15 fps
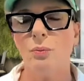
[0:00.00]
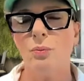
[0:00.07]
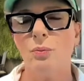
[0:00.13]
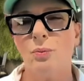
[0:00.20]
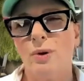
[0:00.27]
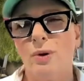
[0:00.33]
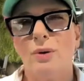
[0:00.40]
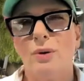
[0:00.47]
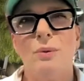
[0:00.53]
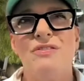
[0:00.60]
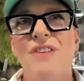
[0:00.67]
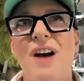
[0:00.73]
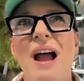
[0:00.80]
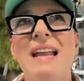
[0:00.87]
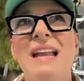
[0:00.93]
Where do we
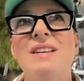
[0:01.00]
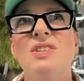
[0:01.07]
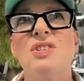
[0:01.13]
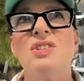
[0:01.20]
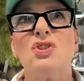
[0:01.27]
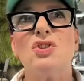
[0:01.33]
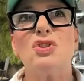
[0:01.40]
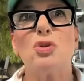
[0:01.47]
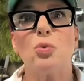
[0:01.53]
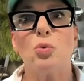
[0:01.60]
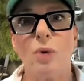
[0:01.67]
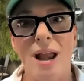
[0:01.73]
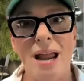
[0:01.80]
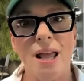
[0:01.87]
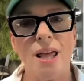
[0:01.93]
find
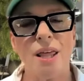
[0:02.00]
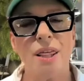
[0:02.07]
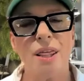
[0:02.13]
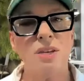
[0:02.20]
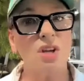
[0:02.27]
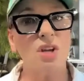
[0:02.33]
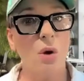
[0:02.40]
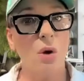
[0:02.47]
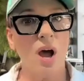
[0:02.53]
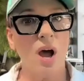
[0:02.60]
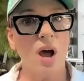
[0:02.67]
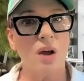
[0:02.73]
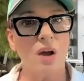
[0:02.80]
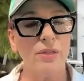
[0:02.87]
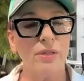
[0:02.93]
strength to go
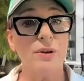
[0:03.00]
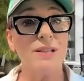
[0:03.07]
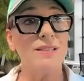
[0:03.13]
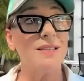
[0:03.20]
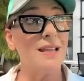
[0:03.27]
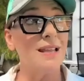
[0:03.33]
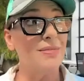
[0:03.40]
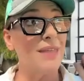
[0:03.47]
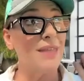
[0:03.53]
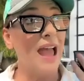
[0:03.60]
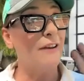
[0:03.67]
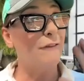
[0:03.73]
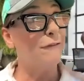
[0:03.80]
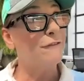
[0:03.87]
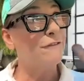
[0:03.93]
on, whether it's in
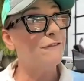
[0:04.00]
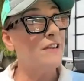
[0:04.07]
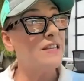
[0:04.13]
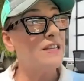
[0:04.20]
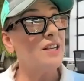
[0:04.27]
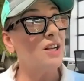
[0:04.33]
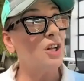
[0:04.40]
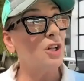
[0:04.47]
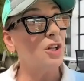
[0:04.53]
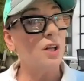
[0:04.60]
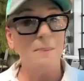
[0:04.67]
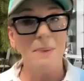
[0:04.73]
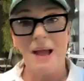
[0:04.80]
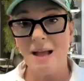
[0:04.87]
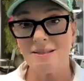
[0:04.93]
that physical
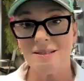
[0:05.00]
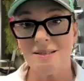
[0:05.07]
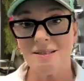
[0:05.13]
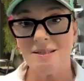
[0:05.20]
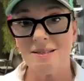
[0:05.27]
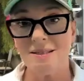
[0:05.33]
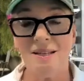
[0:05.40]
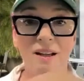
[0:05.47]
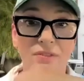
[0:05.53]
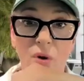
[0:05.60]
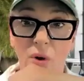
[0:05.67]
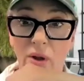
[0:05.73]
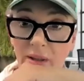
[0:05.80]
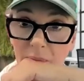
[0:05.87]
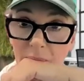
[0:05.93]
capacity of
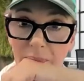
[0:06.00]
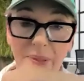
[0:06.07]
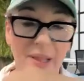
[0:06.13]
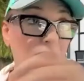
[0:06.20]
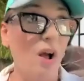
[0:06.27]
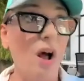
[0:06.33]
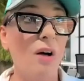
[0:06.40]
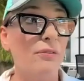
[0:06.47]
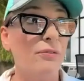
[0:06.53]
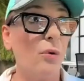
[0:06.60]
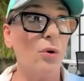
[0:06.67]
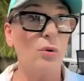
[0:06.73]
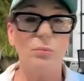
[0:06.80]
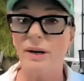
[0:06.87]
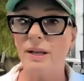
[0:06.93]
going and playing golf
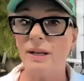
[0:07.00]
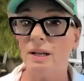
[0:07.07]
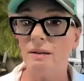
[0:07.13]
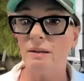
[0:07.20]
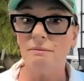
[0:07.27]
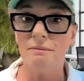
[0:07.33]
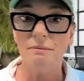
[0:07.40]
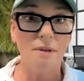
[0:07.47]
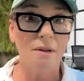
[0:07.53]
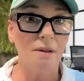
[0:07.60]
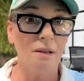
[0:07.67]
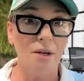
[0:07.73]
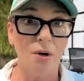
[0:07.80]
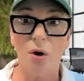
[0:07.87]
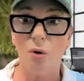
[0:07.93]
or running,
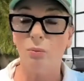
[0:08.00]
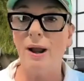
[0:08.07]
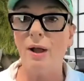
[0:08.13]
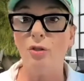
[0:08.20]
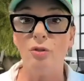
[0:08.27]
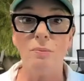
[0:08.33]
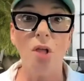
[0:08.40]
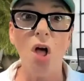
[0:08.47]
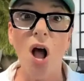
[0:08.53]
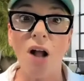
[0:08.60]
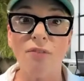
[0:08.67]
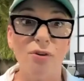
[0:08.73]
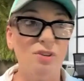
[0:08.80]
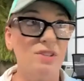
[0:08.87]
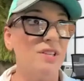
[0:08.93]
around the block
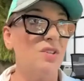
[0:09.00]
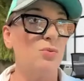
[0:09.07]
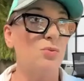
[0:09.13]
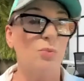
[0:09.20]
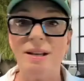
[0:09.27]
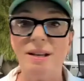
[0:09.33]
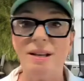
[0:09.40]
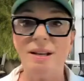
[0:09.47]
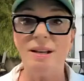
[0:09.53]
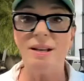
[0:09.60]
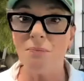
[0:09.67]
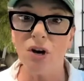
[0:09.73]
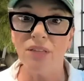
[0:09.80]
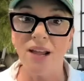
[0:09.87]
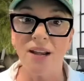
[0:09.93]
versus running
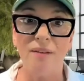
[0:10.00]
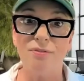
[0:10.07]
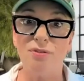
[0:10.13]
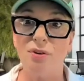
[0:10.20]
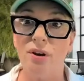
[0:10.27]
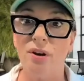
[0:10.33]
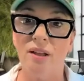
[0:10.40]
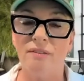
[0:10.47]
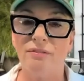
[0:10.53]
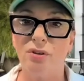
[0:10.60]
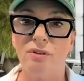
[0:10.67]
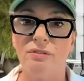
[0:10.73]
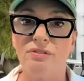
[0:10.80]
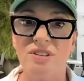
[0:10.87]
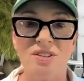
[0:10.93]
a marathon after
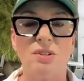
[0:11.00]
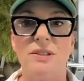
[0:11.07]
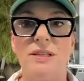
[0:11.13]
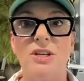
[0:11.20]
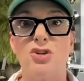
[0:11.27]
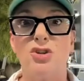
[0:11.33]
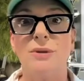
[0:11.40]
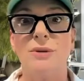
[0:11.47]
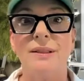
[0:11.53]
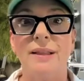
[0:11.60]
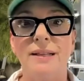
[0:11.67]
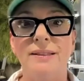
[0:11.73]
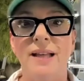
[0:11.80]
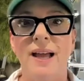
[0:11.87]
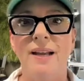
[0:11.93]
a physical injury
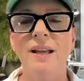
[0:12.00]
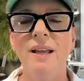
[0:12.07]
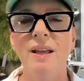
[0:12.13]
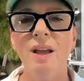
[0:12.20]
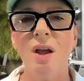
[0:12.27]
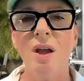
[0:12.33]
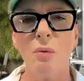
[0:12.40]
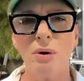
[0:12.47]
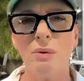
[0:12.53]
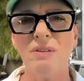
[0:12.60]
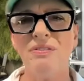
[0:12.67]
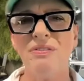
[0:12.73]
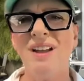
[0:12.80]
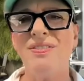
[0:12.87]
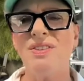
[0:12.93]
like that? Where do
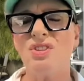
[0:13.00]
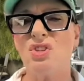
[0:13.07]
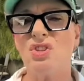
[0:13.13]
we find the